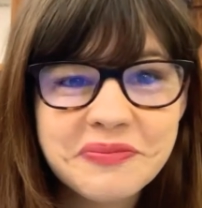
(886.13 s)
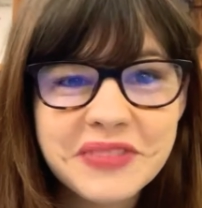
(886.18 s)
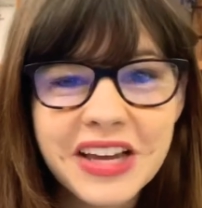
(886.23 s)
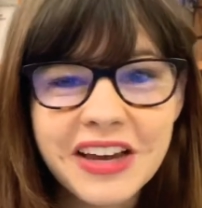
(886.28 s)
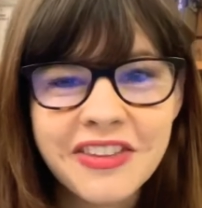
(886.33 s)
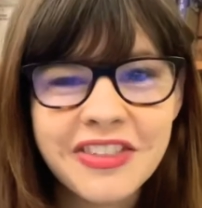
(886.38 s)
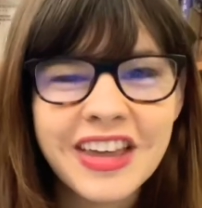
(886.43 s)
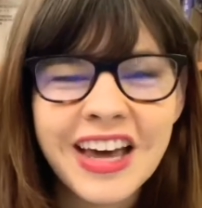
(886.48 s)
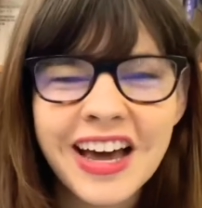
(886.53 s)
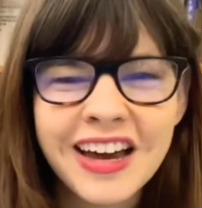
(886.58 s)

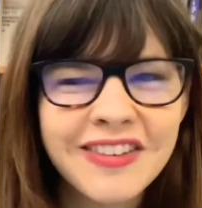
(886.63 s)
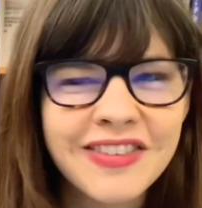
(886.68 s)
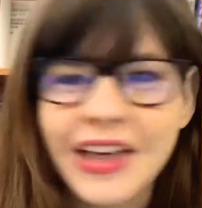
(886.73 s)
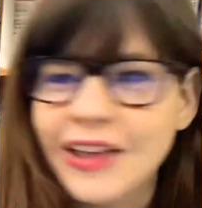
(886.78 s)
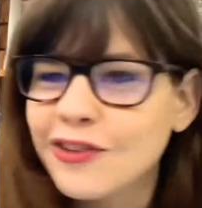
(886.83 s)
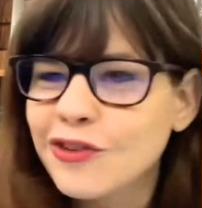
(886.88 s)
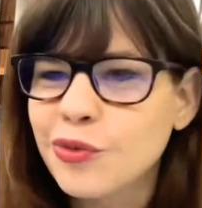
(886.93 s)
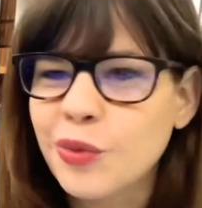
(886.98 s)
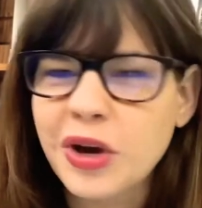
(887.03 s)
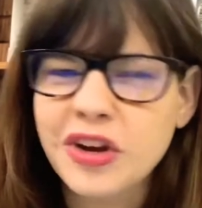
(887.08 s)
and
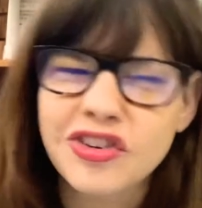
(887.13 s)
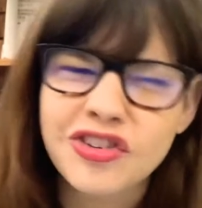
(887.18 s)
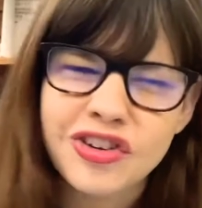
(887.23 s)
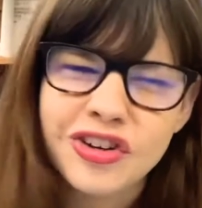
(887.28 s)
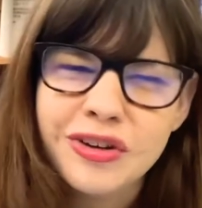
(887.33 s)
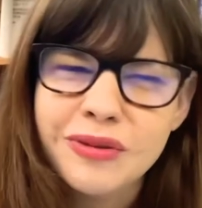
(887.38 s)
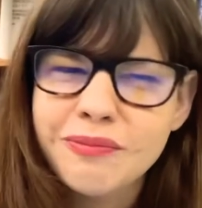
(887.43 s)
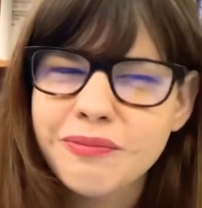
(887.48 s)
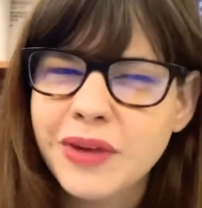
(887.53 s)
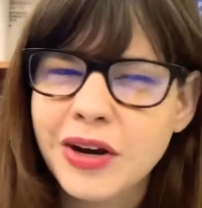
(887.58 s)
that's why
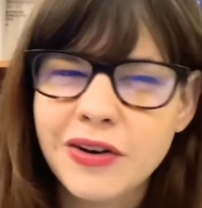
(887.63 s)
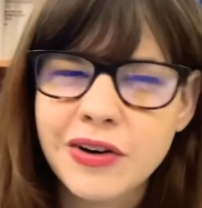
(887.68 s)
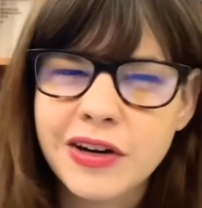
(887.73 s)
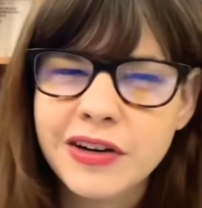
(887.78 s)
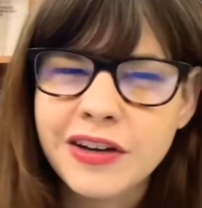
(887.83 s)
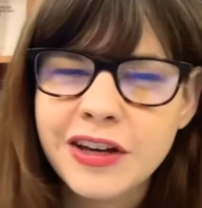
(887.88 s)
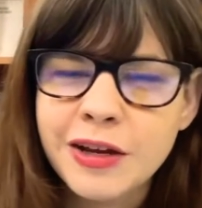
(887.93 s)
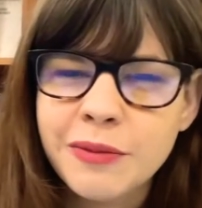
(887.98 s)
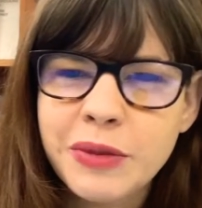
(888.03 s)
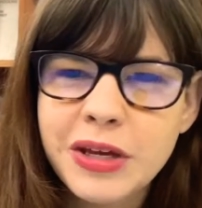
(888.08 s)
she
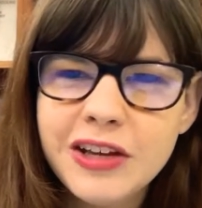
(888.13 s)
married him.